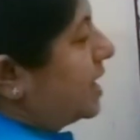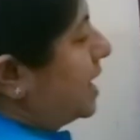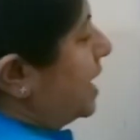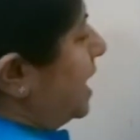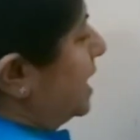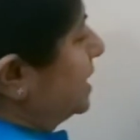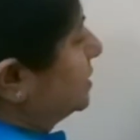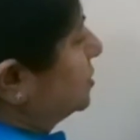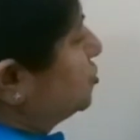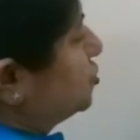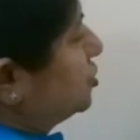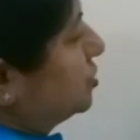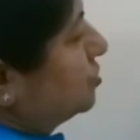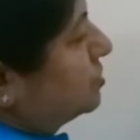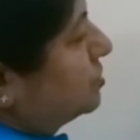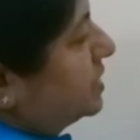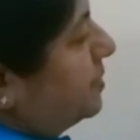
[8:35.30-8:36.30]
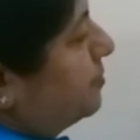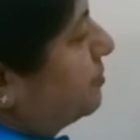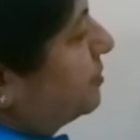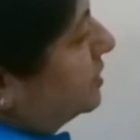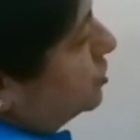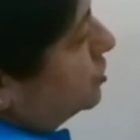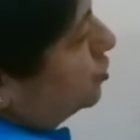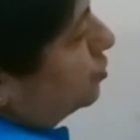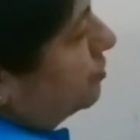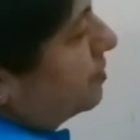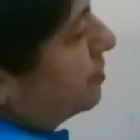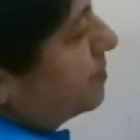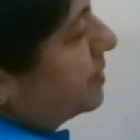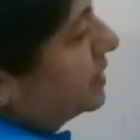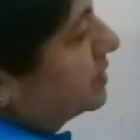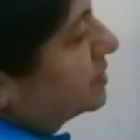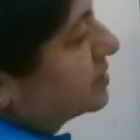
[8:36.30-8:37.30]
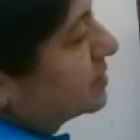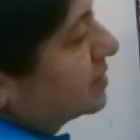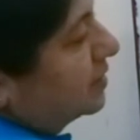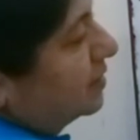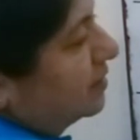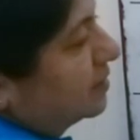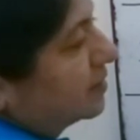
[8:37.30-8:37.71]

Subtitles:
and the genotype ratio remains the